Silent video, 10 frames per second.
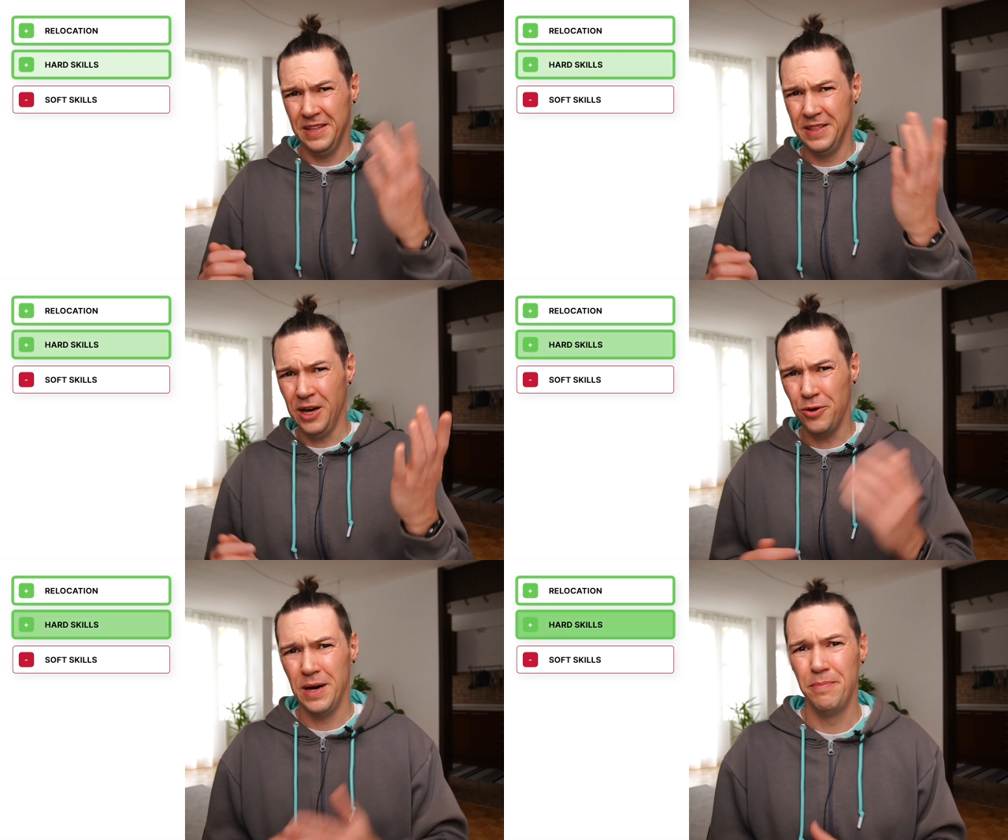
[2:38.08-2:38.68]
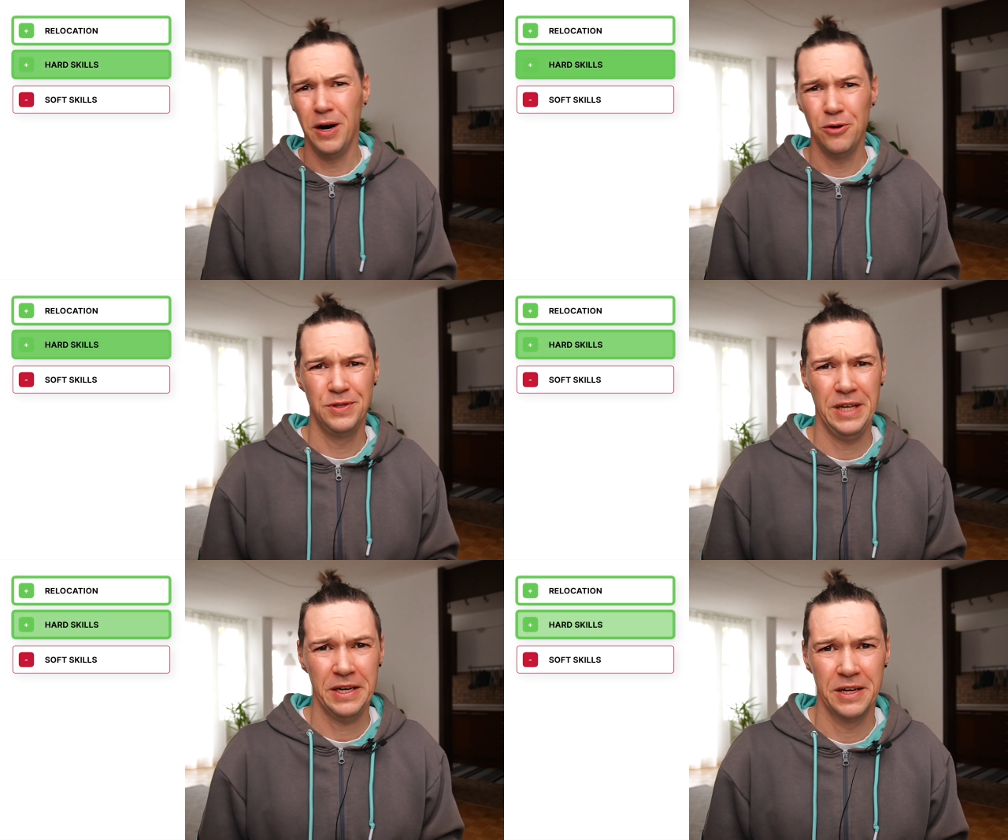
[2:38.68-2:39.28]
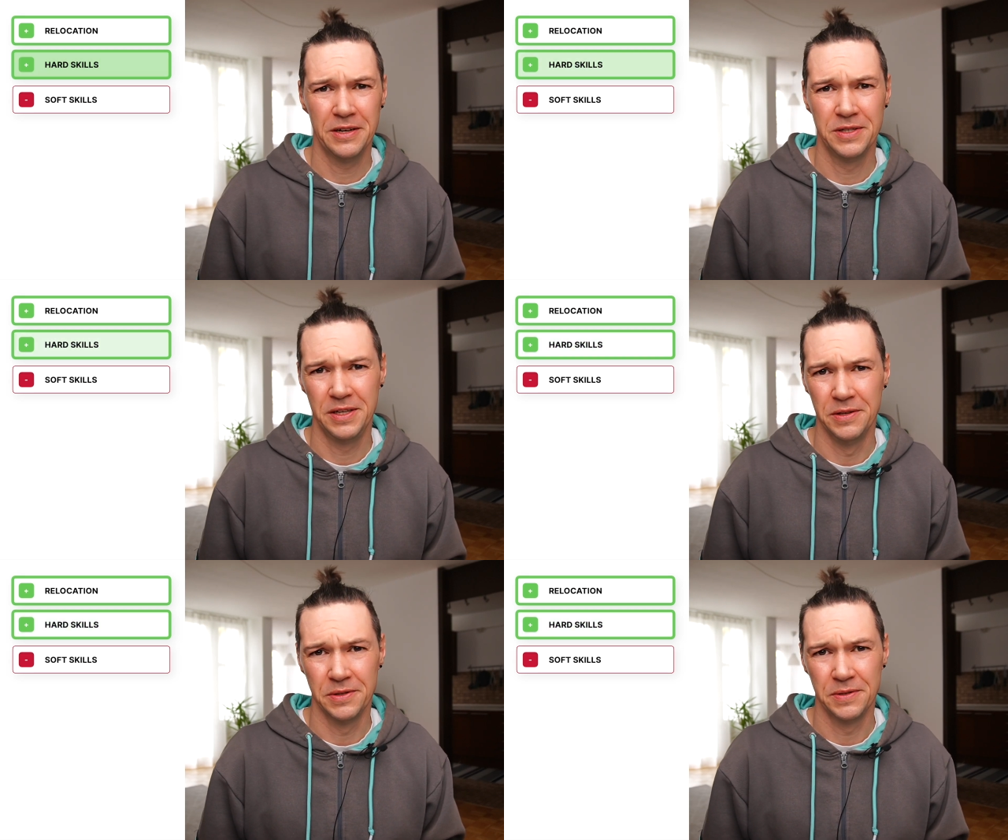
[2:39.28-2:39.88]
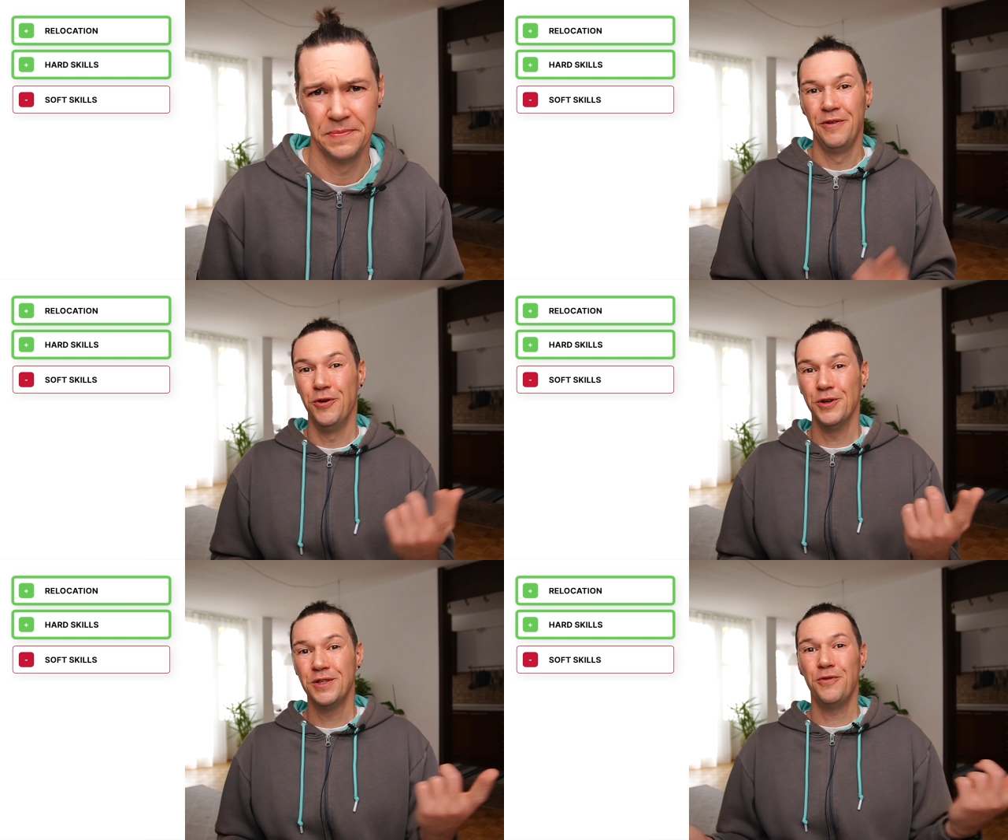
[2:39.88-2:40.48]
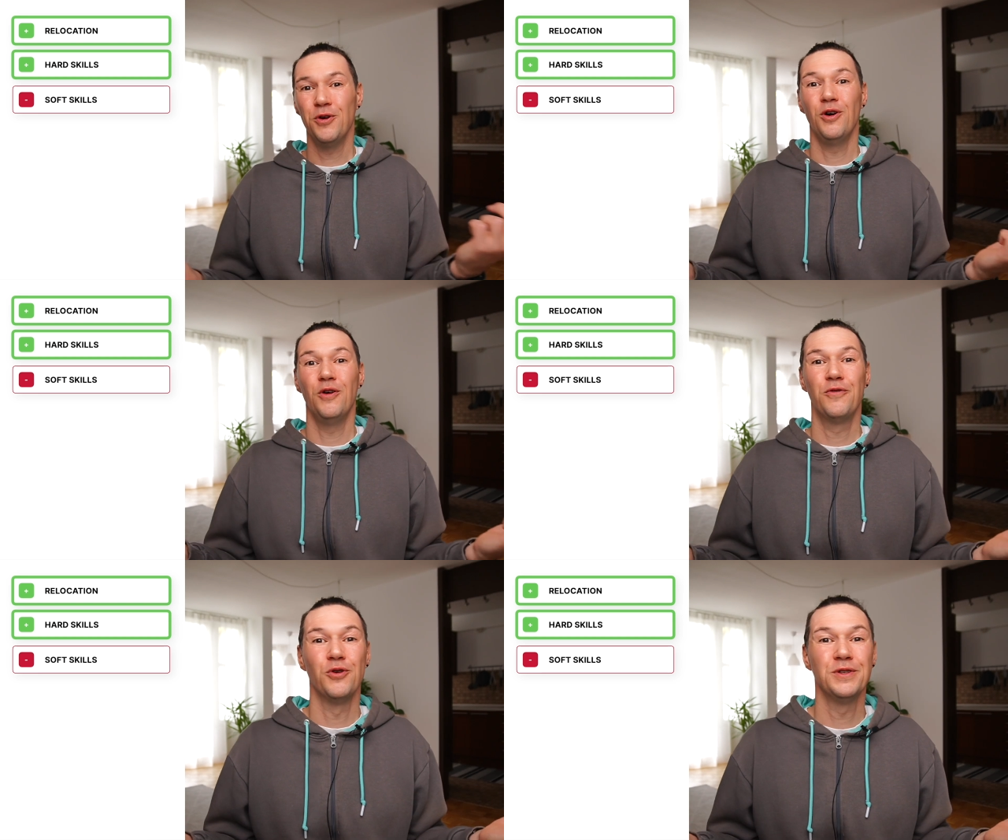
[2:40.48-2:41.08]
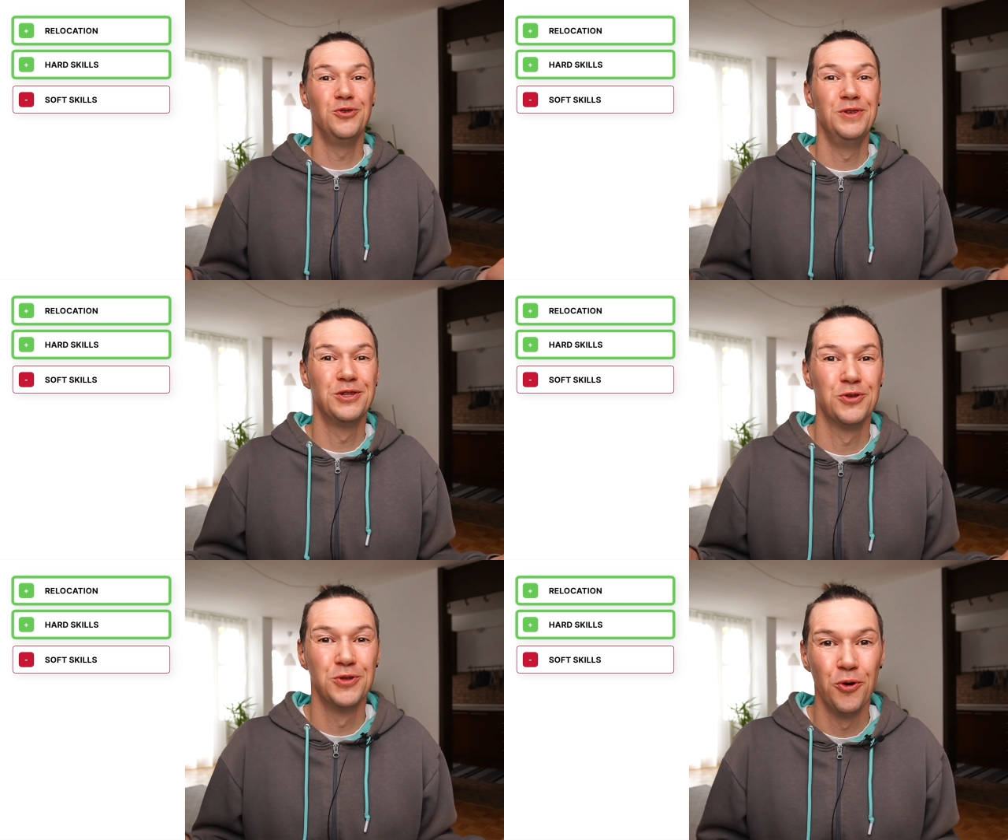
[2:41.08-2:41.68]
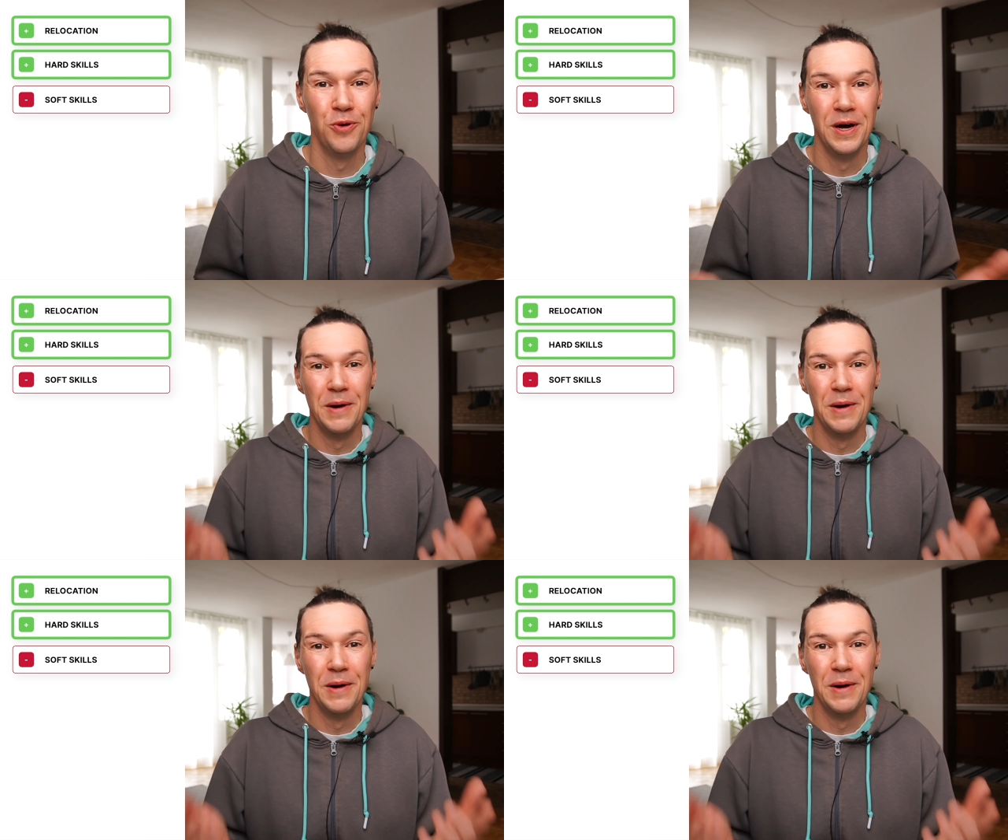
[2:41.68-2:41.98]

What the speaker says: And now about technical skills. First of all, of course, you need to know